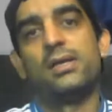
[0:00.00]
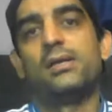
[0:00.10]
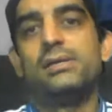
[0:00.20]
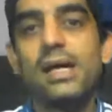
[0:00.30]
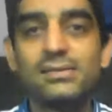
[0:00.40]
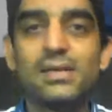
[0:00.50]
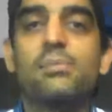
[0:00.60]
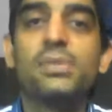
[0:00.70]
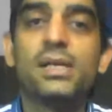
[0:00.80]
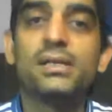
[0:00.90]
That's
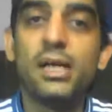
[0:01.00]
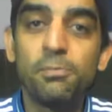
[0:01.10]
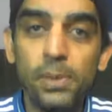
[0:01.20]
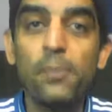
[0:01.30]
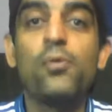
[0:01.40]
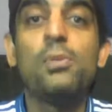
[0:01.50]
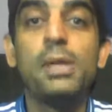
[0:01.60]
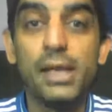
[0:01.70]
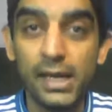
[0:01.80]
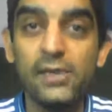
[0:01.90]
something that Pep will be
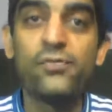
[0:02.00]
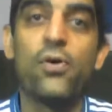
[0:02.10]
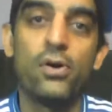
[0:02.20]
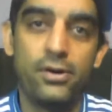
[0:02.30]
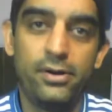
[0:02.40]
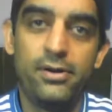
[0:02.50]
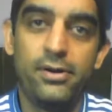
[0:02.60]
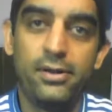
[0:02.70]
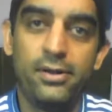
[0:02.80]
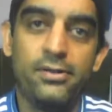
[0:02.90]
ready for.
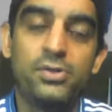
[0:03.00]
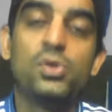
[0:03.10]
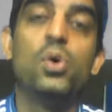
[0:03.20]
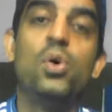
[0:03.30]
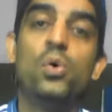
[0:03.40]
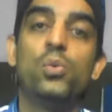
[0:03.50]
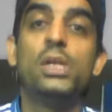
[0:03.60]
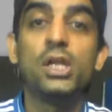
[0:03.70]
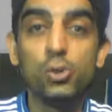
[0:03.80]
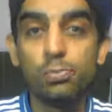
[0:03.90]
So we
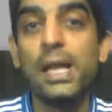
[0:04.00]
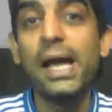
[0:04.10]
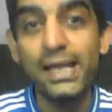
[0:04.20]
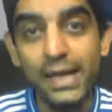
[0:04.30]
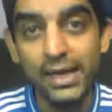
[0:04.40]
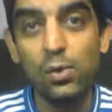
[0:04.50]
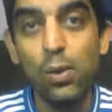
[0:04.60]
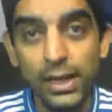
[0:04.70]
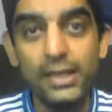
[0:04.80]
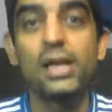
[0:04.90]
need to plan ahead
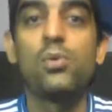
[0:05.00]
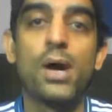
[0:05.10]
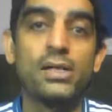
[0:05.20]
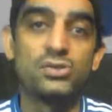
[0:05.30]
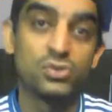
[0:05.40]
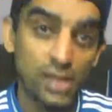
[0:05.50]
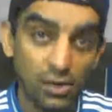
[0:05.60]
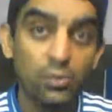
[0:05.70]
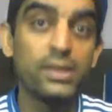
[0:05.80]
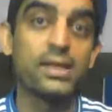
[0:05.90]
well in advance so
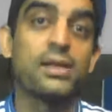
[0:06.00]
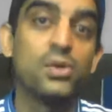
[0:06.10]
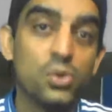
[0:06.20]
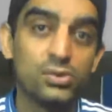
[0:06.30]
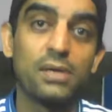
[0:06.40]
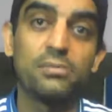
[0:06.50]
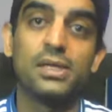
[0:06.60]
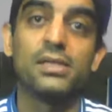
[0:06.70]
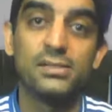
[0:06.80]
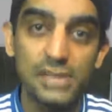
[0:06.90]
that we can do
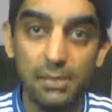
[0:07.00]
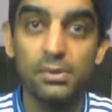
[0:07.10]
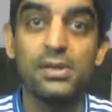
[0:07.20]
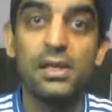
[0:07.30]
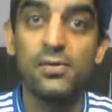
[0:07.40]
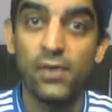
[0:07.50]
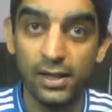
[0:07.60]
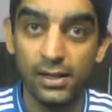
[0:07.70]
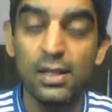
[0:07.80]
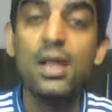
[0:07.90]
something in the Champions League
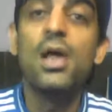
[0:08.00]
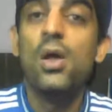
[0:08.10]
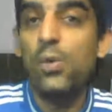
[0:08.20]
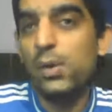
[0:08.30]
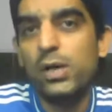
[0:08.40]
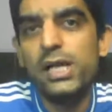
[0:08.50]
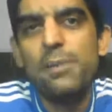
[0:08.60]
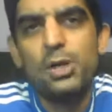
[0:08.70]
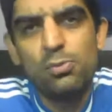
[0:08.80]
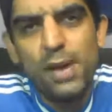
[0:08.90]
final. Well, what
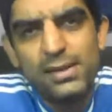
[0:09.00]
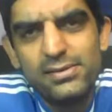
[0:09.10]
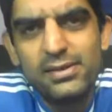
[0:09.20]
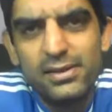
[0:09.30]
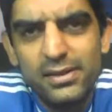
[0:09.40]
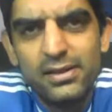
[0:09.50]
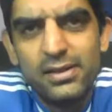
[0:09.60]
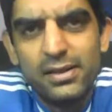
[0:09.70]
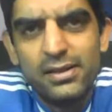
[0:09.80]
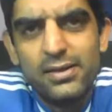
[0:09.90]
happened to Man City?
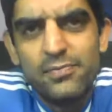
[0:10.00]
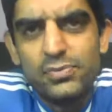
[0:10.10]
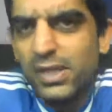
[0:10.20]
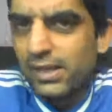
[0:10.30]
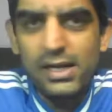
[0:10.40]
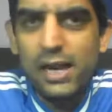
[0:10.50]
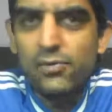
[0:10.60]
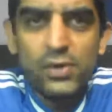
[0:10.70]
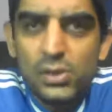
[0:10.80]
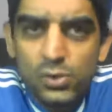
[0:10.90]
They didn't have
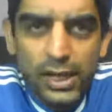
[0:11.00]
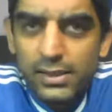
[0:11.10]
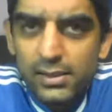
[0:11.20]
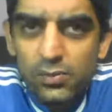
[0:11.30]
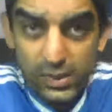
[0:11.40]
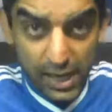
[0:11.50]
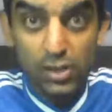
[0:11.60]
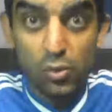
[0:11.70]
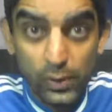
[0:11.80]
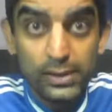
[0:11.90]
to win tonight. We had
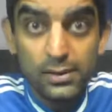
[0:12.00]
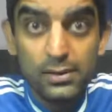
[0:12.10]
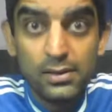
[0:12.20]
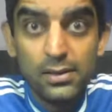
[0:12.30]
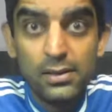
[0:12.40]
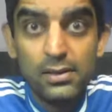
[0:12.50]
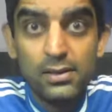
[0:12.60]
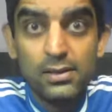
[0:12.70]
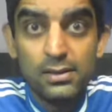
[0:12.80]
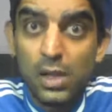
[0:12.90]
to win.
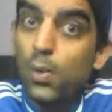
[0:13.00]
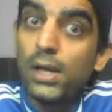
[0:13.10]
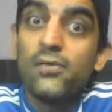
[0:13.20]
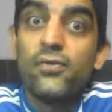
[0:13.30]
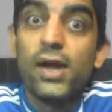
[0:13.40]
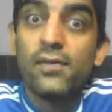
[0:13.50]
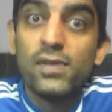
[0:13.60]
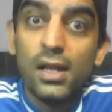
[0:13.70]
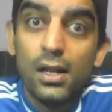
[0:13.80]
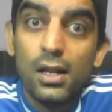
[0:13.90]
They won
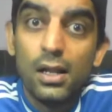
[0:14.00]
5-0.